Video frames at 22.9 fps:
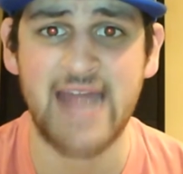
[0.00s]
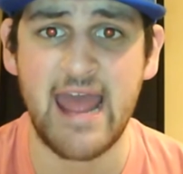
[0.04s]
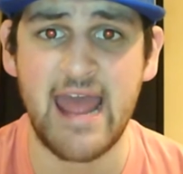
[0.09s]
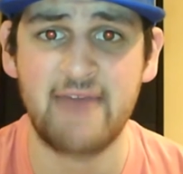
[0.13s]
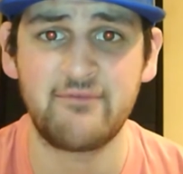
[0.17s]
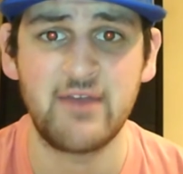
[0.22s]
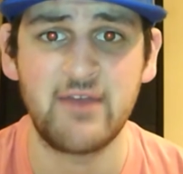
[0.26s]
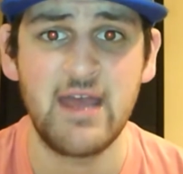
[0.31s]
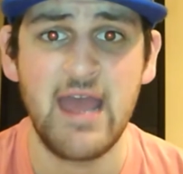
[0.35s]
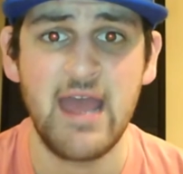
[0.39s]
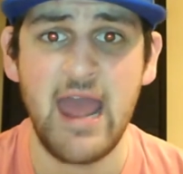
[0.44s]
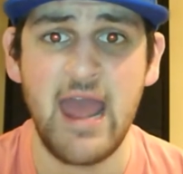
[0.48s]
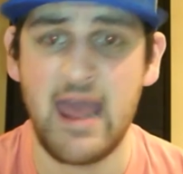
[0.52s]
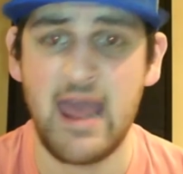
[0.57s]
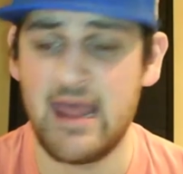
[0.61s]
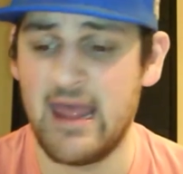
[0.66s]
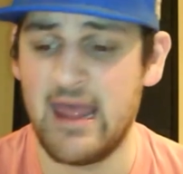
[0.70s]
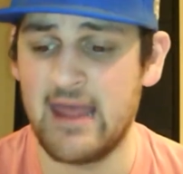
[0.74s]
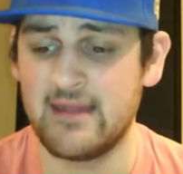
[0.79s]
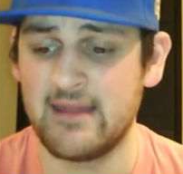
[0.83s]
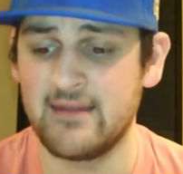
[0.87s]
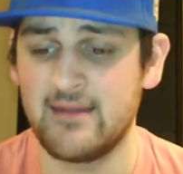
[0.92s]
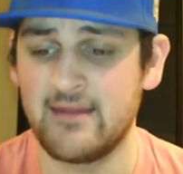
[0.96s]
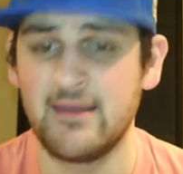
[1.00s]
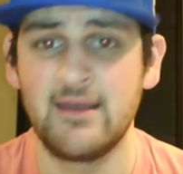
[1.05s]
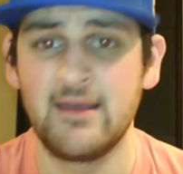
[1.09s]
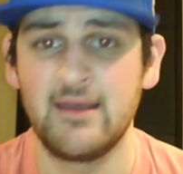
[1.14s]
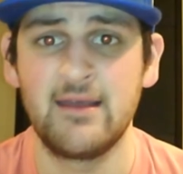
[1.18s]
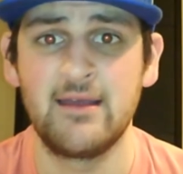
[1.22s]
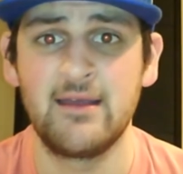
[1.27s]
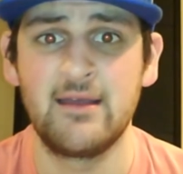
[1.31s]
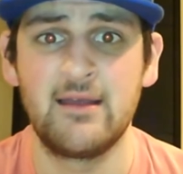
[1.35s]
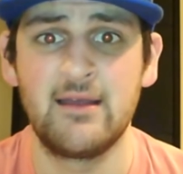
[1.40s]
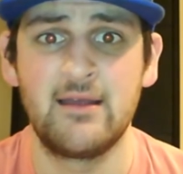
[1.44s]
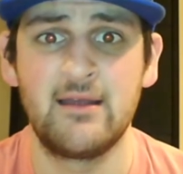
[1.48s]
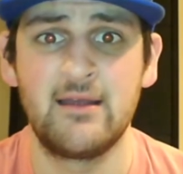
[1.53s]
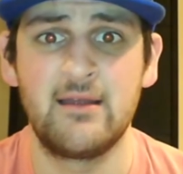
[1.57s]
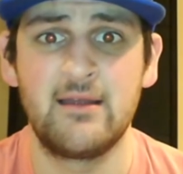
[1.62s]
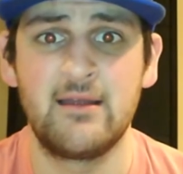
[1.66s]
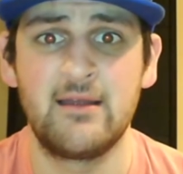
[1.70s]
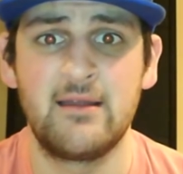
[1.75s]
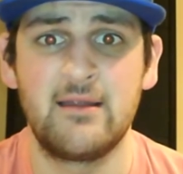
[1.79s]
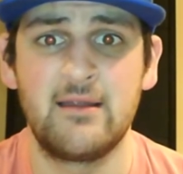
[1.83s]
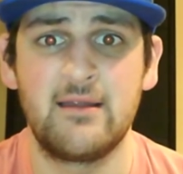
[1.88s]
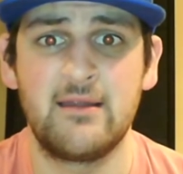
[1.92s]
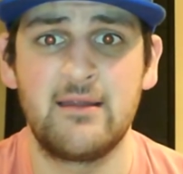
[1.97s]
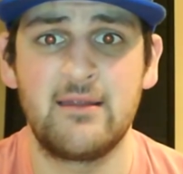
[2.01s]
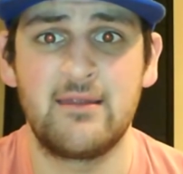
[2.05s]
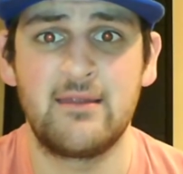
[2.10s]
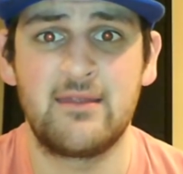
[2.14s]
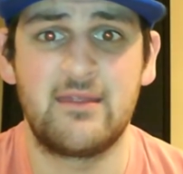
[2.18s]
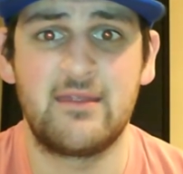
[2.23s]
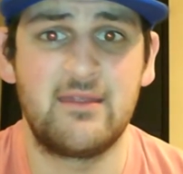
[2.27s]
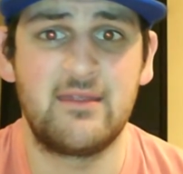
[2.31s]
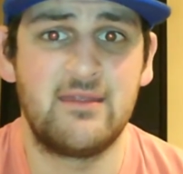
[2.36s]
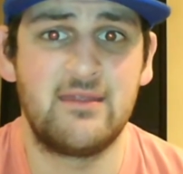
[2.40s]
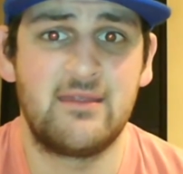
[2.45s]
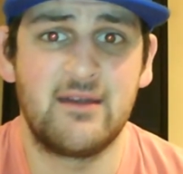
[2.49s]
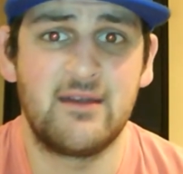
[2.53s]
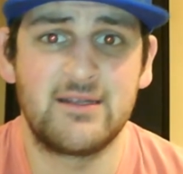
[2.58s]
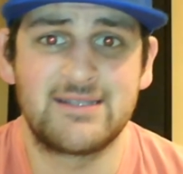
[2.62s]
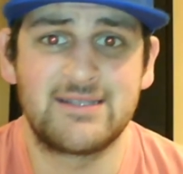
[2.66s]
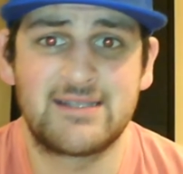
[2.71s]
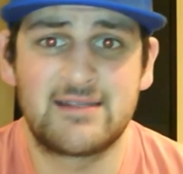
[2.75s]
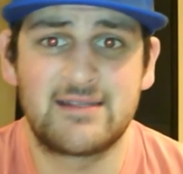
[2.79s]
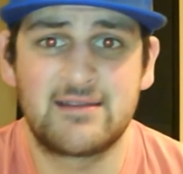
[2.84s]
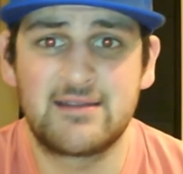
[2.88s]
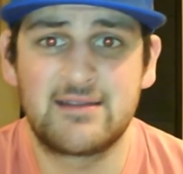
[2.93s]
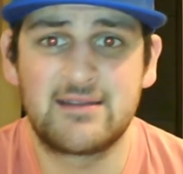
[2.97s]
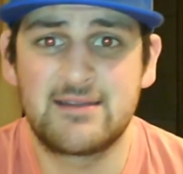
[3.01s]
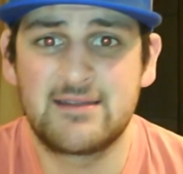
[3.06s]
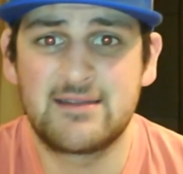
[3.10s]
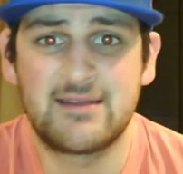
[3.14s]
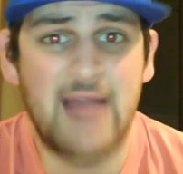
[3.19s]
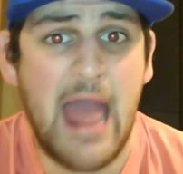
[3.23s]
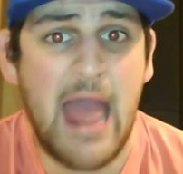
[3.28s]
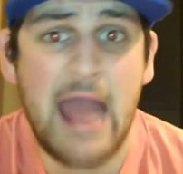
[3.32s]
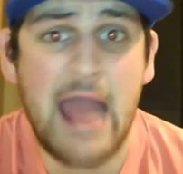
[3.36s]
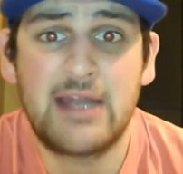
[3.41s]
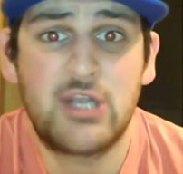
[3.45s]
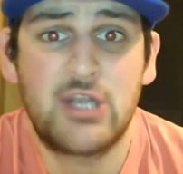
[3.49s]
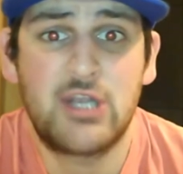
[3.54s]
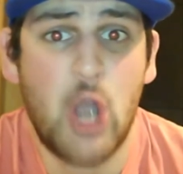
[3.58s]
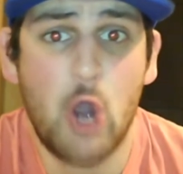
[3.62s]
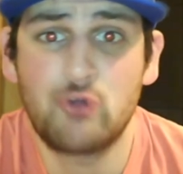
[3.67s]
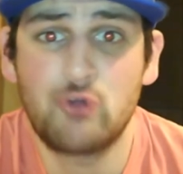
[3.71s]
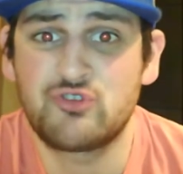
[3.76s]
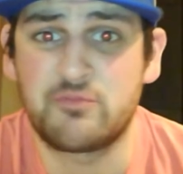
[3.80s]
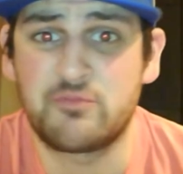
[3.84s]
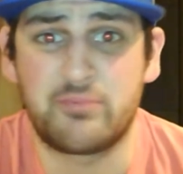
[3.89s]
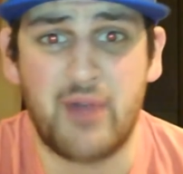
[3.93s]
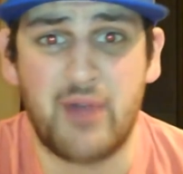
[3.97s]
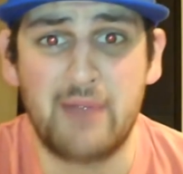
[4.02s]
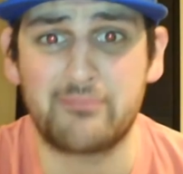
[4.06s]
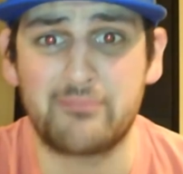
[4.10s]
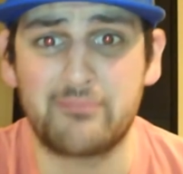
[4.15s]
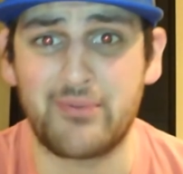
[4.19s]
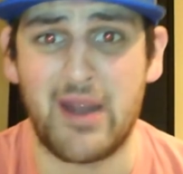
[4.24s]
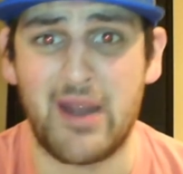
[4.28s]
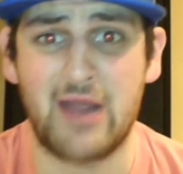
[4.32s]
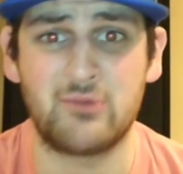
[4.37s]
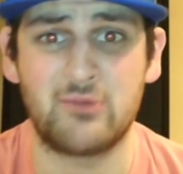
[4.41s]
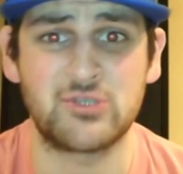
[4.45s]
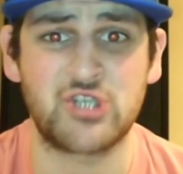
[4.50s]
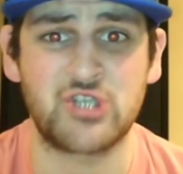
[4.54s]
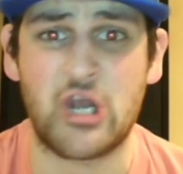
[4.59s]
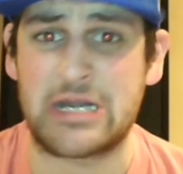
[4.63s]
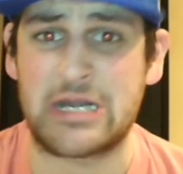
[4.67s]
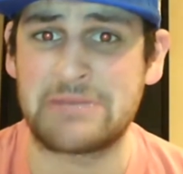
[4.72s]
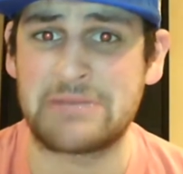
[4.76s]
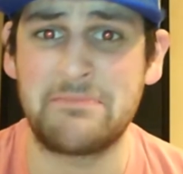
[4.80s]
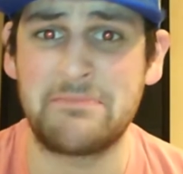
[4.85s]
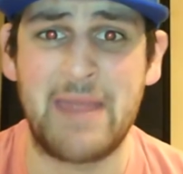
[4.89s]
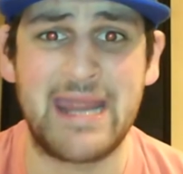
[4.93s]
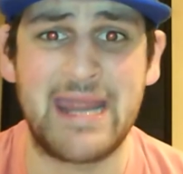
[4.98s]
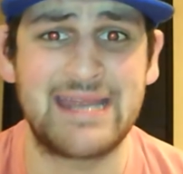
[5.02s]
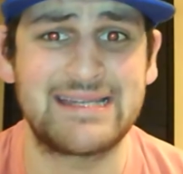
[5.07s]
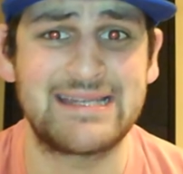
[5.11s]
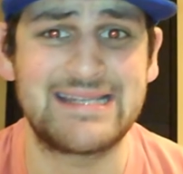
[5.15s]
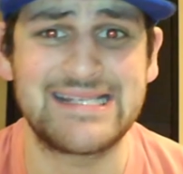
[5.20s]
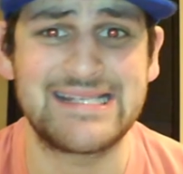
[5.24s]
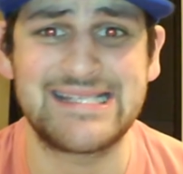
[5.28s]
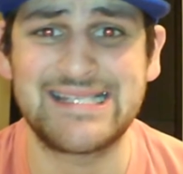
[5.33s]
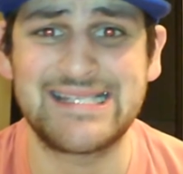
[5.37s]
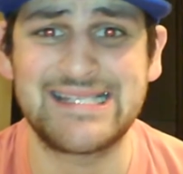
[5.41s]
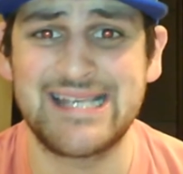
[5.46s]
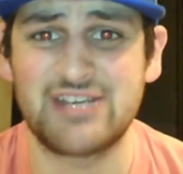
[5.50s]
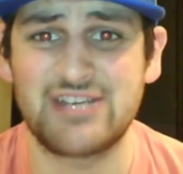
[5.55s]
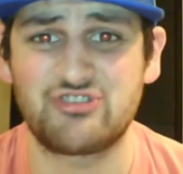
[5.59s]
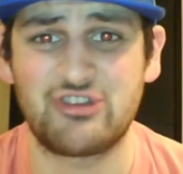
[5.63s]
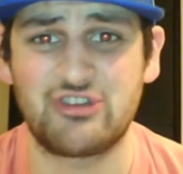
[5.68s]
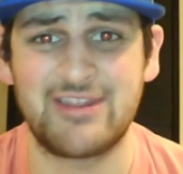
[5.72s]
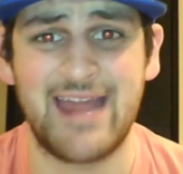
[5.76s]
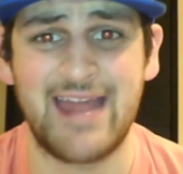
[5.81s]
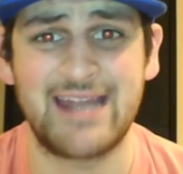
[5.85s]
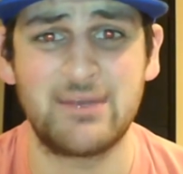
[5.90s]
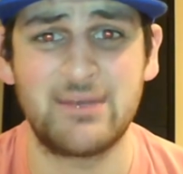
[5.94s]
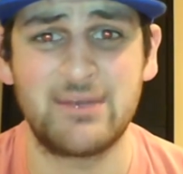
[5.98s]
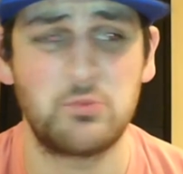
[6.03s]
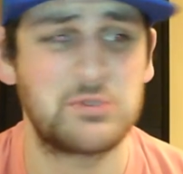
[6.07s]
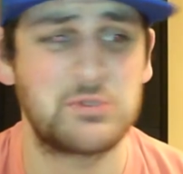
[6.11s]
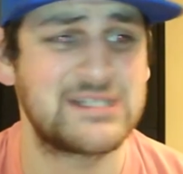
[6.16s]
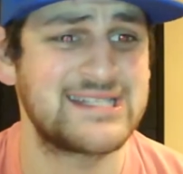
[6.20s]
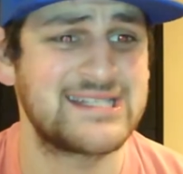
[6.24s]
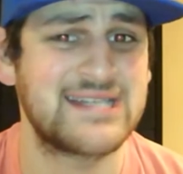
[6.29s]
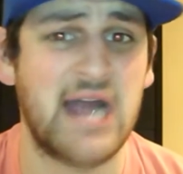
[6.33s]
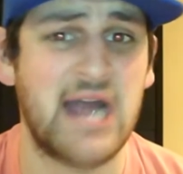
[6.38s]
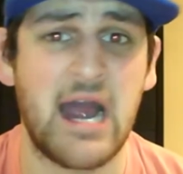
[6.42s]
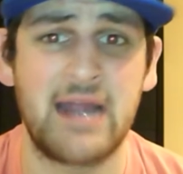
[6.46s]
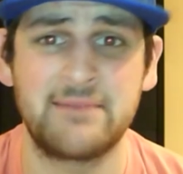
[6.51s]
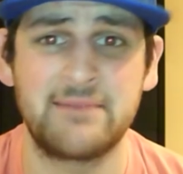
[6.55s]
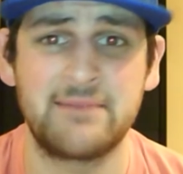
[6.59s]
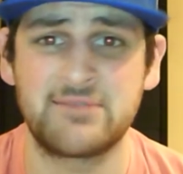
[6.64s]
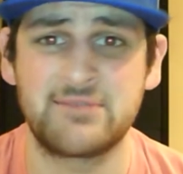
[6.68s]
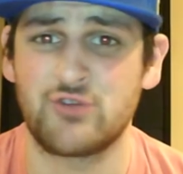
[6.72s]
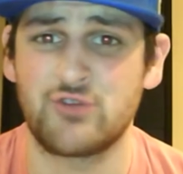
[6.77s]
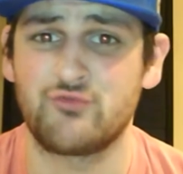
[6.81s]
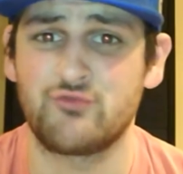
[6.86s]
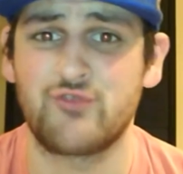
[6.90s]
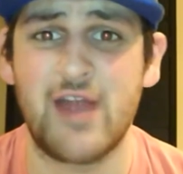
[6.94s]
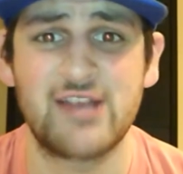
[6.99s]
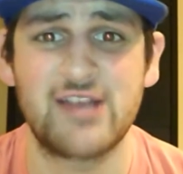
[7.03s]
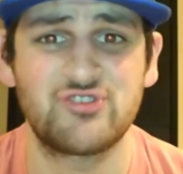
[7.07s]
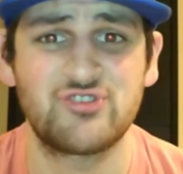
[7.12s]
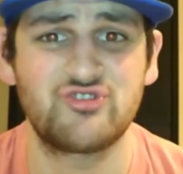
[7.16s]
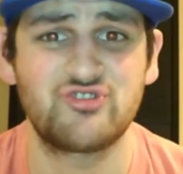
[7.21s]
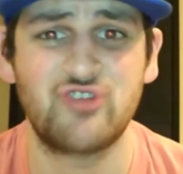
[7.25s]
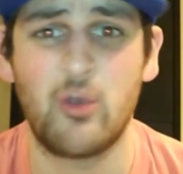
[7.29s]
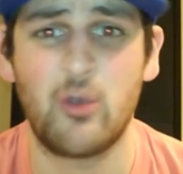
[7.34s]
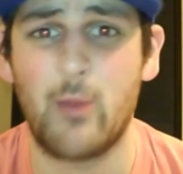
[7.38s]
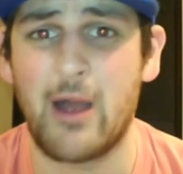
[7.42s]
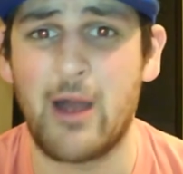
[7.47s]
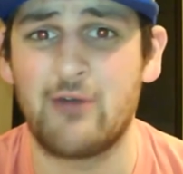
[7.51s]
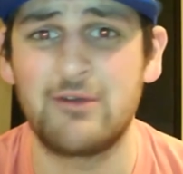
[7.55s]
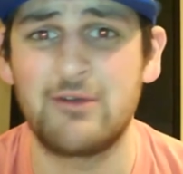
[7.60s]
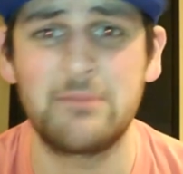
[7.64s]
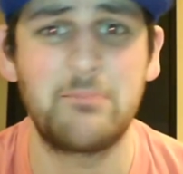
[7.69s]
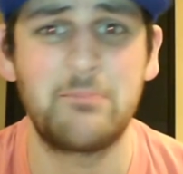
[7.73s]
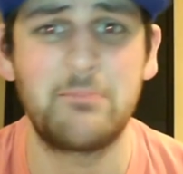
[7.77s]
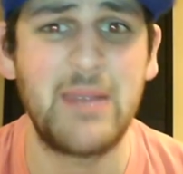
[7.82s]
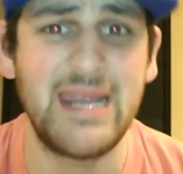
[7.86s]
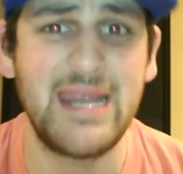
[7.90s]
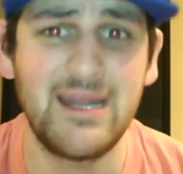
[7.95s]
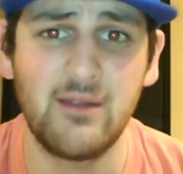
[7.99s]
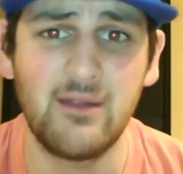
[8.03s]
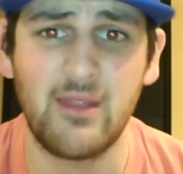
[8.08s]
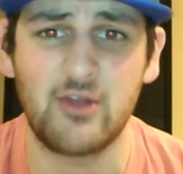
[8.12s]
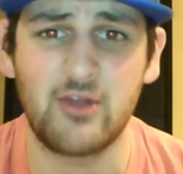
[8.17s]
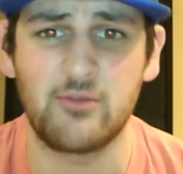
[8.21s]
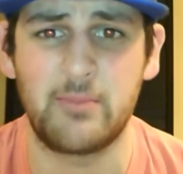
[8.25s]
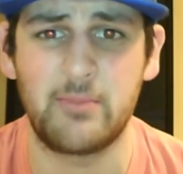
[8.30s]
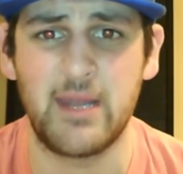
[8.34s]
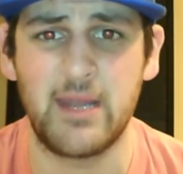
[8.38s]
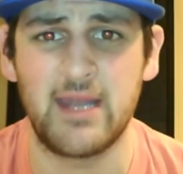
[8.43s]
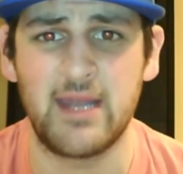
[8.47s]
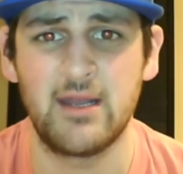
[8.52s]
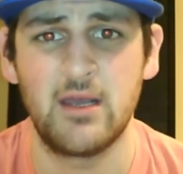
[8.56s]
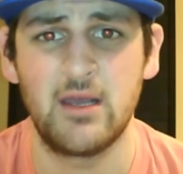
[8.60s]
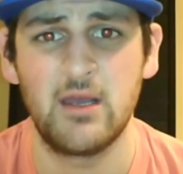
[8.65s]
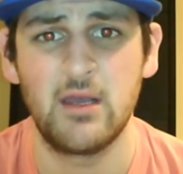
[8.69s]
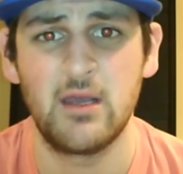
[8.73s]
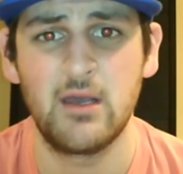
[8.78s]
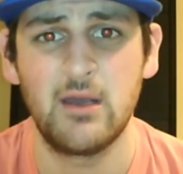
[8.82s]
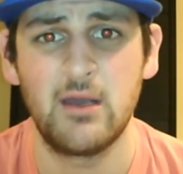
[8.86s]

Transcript: staff and the head coach, Brett Brown, was going to make a decision that it was time to rest Joel Embiid a little bit.